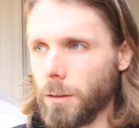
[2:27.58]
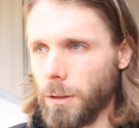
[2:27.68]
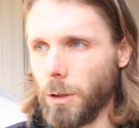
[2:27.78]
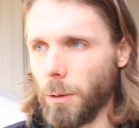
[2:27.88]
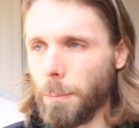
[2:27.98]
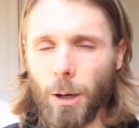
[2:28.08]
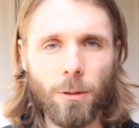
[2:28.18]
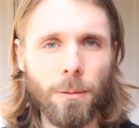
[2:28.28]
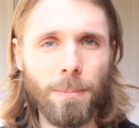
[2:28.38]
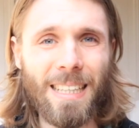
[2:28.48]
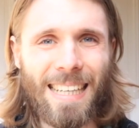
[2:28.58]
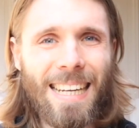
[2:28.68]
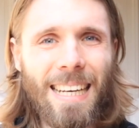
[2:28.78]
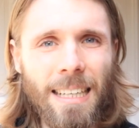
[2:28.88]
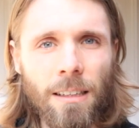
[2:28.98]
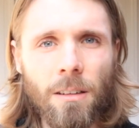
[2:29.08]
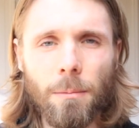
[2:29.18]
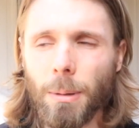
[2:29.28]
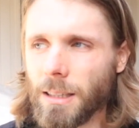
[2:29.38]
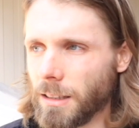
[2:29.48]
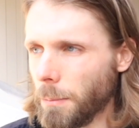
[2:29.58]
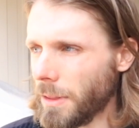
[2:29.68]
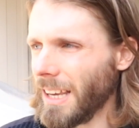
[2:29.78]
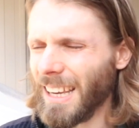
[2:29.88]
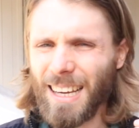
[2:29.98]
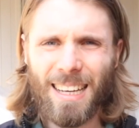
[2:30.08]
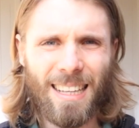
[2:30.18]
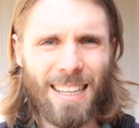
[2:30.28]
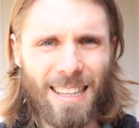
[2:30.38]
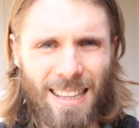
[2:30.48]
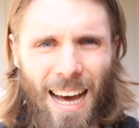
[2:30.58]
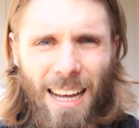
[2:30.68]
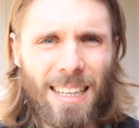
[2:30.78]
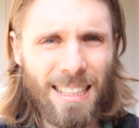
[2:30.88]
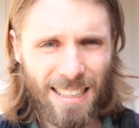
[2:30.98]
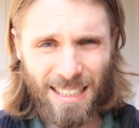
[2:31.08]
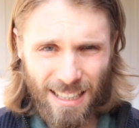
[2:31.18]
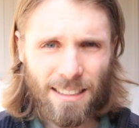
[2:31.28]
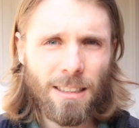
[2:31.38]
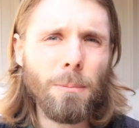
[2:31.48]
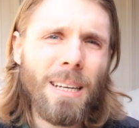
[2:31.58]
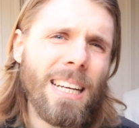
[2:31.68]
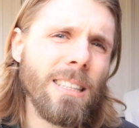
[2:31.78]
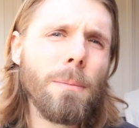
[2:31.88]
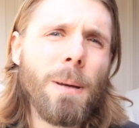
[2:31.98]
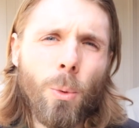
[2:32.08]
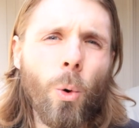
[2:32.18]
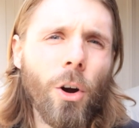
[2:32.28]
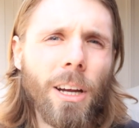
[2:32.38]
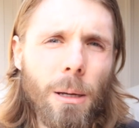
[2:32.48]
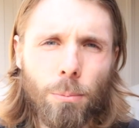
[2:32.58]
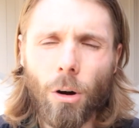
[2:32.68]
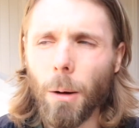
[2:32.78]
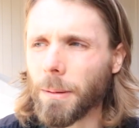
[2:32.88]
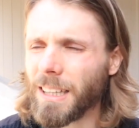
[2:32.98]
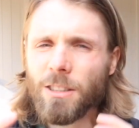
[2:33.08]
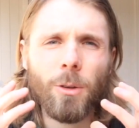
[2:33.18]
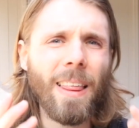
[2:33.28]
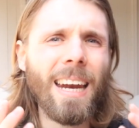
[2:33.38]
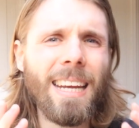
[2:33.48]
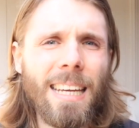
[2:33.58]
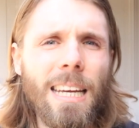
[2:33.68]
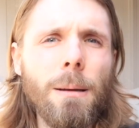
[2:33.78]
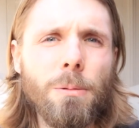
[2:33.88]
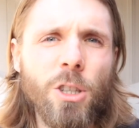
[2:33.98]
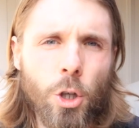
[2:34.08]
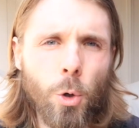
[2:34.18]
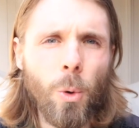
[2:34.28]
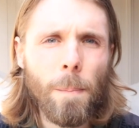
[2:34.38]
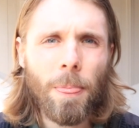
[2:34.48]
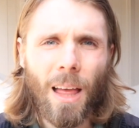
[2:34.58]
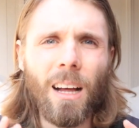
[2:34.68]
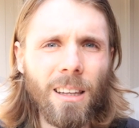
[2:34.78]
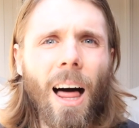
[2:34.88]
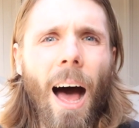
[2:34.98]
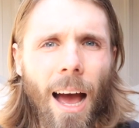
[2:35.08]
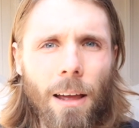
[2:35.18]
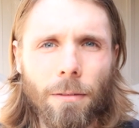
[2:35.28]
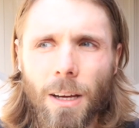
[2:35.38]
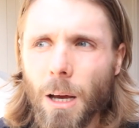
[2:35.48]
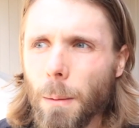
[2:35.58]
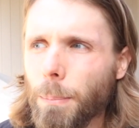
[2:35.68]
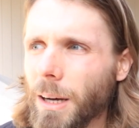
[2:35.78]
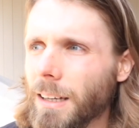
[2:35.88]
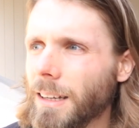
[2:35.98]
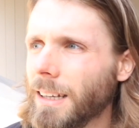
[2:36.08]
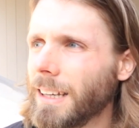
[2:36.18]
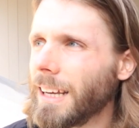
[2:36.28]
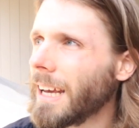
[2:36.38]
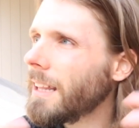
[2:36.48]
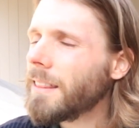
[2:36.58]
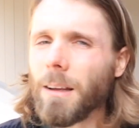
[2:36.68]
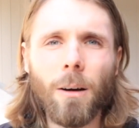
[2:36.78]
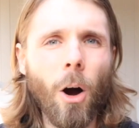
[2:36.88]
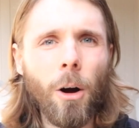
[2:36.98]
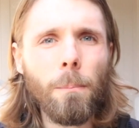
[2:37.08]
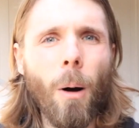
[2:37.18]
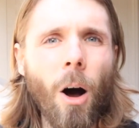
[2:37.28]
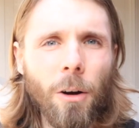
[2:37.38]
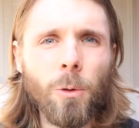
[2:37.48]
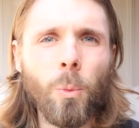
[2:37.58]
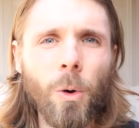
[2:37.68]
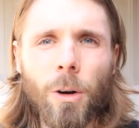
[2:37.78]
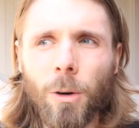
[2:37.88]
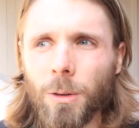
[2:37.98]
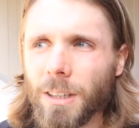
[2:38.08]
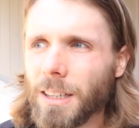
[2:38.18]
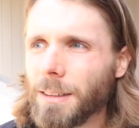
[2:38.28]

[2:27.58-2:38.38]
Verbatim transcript: you know, about to be eaten by something, that system needs to be working properly so that it keeps you alive. But in our modern world,